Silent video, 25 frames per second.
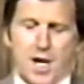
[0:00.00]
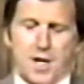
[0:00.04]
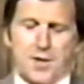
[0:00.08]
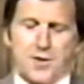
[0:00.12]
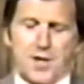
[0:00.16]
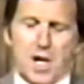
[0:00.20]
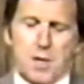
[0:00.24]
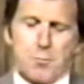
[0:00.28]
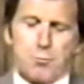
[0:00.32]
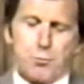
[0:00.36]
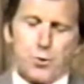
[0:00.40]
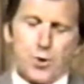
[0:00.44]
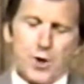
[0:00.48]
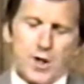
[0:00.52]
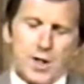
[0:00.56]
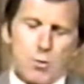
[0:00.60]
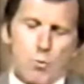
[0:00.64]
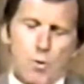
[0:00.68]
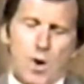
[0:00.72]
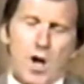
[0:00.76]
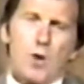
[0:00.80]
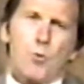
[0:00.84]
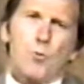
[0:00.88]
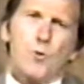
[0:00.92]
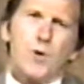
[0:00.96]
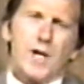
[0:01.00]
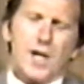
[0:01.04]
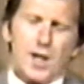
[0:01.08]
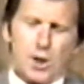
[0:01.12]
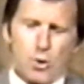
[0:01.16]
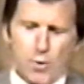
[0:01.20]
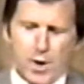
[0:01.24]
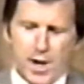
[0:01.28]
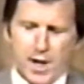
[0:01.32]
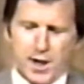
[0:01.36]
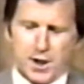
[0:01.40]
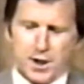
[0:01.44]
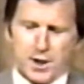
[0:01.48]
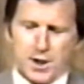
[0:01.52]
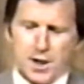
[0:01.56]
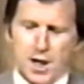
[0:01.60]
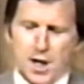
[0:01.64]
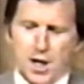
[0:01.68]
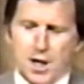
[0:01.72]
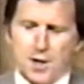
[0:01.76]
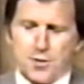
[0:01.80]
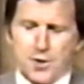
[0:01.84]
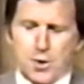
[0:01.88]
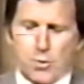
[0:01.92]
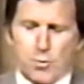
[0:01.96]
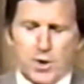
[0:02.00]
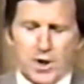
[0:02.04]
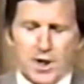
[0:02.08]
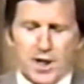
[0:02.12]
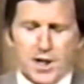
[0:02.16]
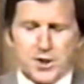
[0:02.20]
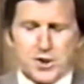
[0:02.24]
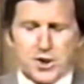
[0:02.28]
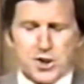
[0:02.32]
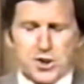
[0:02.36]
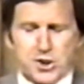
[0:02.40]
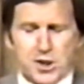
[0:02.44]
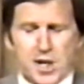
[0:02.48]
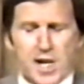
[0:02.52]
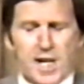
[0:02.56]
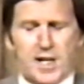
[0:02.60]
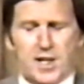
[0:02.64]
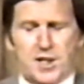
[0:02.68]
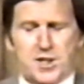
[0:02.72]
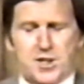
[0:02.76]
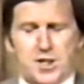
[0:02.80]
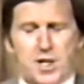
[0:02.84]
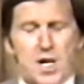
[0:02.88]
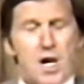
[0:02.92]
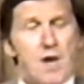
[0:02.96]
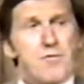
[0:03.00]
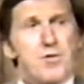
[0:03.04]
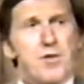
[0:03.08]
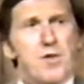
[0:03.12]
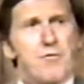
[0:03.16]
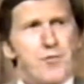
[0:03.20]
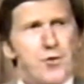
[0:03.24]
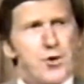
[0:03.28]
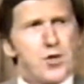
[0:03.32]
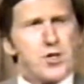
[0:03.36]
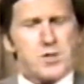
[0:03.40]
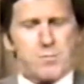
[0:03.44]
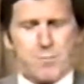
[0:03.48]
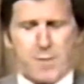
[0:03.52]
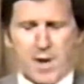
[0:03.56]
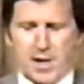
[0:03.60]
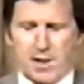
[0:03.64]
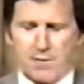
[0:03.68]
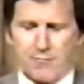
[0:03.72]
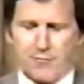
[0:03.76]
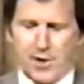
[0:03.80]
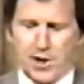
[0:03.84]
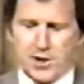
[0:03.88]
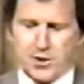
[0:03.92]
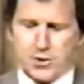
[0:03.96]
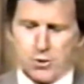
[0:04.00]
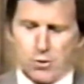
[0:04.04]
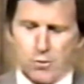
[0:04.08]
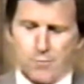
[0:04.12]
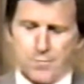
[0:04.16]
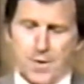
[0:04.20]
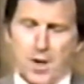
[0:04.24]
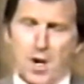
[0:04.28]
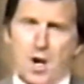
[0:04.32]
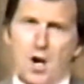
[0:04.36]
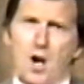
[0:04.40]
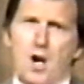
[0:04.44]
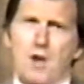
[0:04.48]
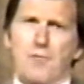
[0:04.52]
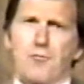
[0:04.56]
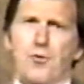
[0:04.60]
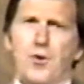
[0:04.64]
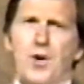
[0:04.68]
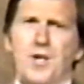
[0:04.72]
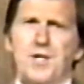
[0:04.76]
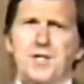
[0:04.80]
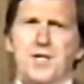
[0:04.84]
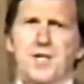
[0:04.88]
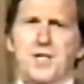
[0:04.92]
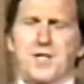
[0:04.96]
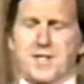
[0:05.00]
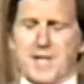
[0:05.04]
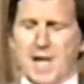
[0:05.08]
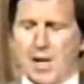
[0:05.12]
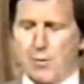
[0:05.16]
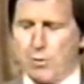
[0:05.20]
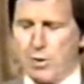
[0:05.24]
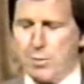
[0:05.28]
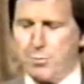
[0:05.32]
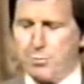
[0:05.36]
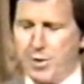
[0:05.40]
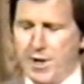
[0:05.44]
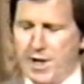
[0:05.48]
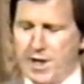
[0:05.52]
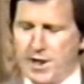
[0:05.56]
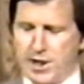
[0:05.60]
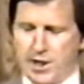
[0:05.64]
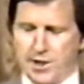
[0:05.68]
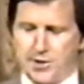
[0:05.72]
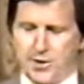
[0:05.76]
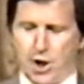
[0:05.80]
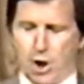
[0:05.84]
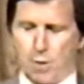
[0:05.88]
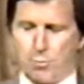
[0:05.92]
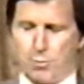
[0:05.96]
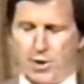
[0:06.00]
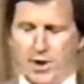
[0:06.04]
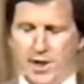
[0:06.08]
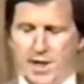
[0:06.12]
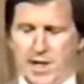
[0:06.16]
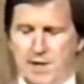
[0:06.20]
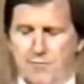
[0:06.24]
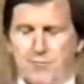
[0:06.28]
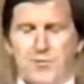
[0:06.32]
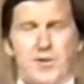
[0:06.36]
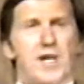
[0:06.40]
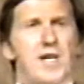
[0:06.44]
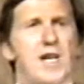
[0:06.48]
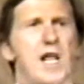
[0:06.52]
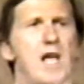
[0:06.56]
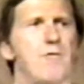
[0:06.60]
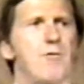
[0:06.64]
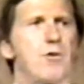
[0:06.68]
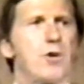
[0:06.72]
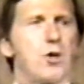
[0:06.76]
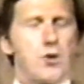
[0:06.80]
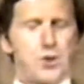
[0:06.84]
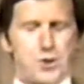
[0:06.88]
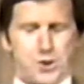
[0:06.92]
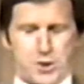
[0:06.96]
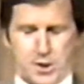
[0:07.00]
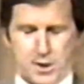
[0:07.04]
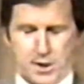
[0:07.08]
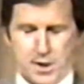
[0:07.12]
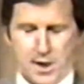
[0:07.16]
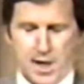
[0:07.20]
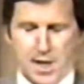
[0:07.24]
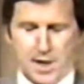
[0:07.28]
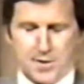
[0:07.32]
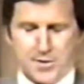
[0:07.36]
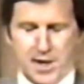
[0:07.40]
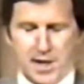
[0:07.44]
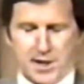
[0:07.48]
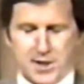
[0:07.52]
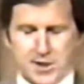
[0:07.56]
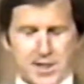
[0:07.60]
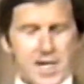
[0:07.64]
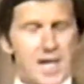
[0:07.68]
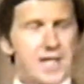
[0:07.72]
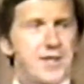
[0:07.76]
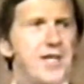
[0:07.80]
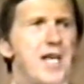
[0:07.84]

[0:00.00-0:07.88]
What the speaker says: They pretty well reiterated the religious tenets of the first manifesto. For instance, they repeated their belief in evolution. They said